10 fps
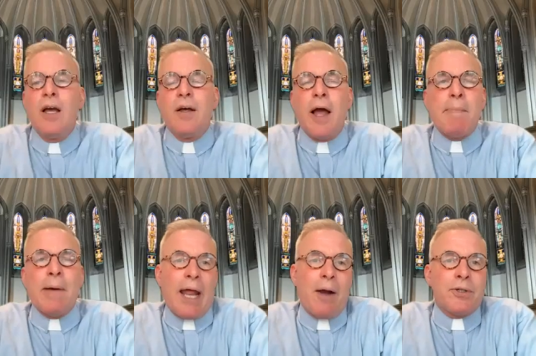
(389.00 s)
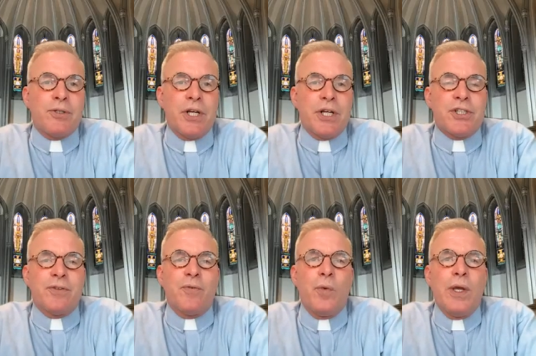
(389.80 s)
how about our
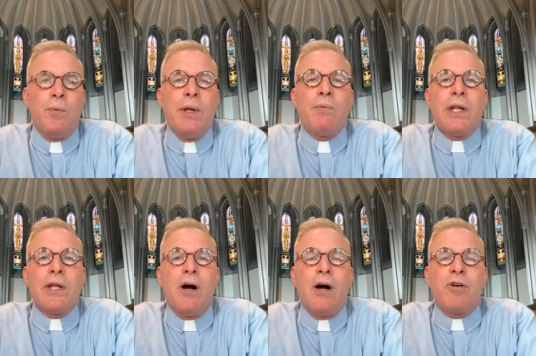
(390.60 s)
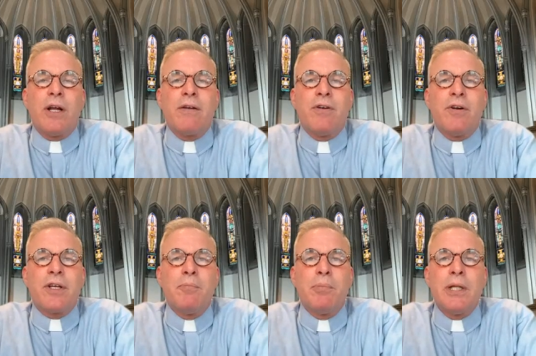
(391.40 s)
tradition? We really offer a very
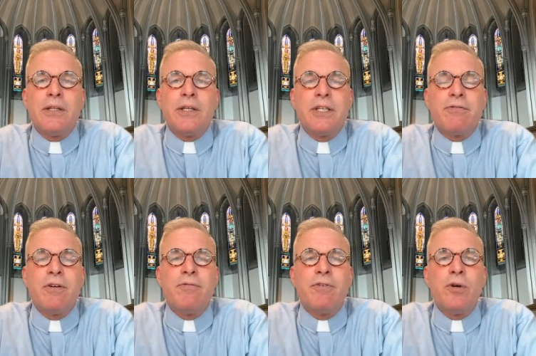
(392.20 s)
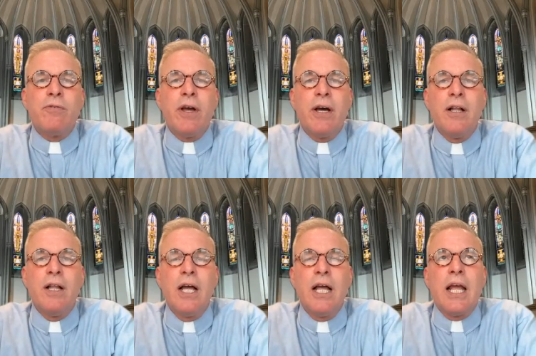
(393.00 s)
completely different view of
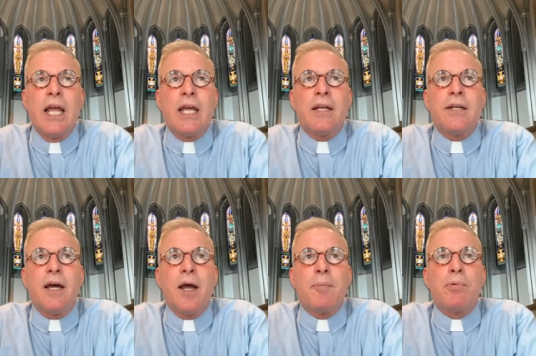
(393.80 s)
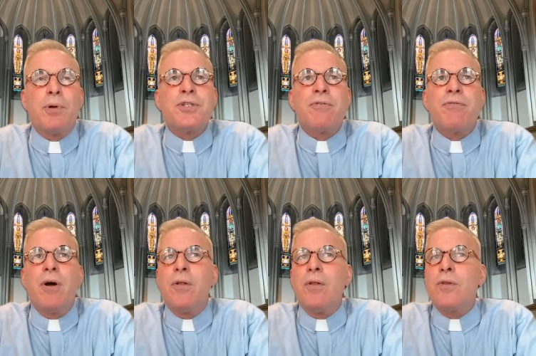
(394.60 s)
hell. And I preached
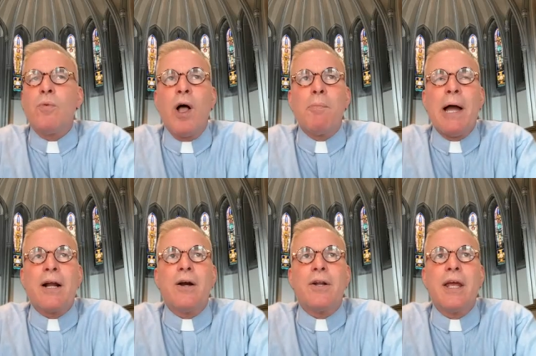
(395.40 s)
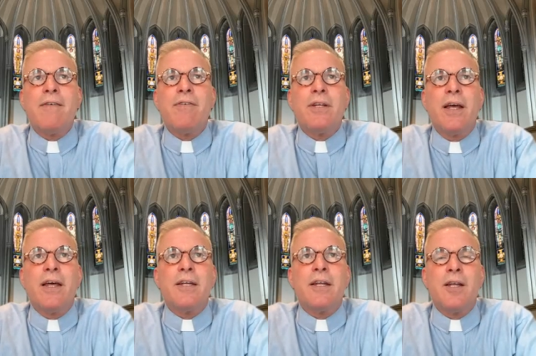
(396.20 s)
a little while back on heaven,
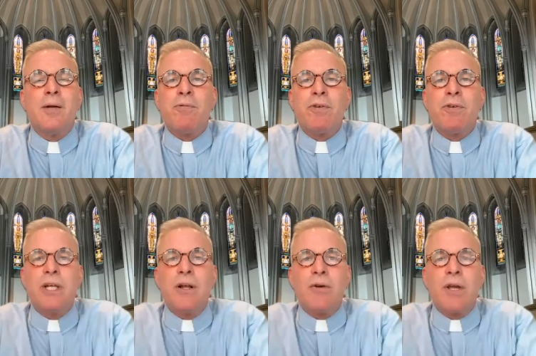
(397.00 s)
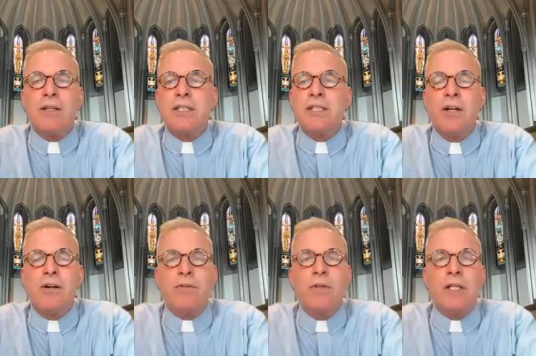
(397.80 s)
and a number of you said, okay, let's
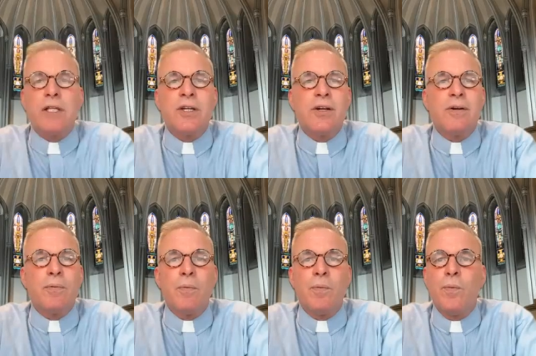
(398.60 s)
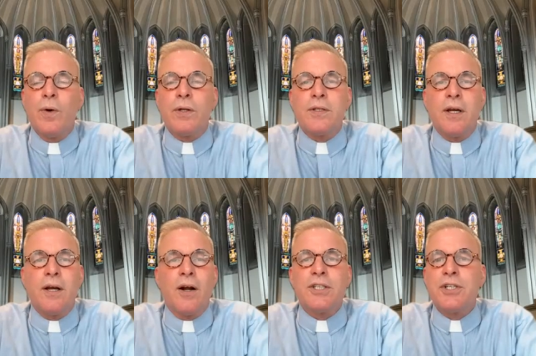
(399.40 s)
hear what
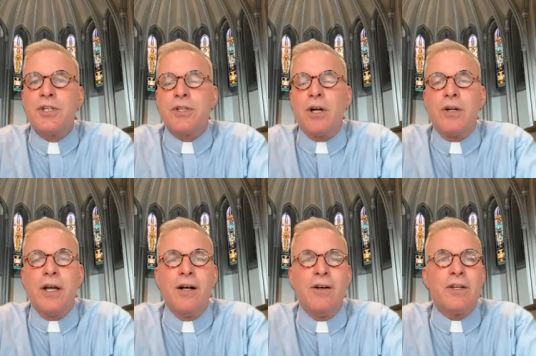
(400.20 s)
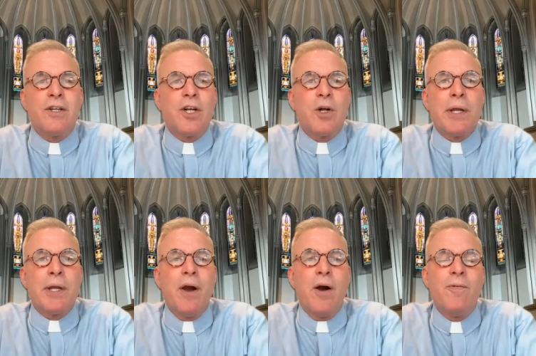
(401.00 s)
our teachings are on hell, and here we
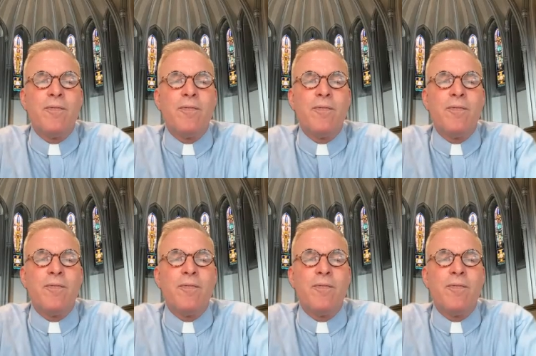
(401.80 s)
go.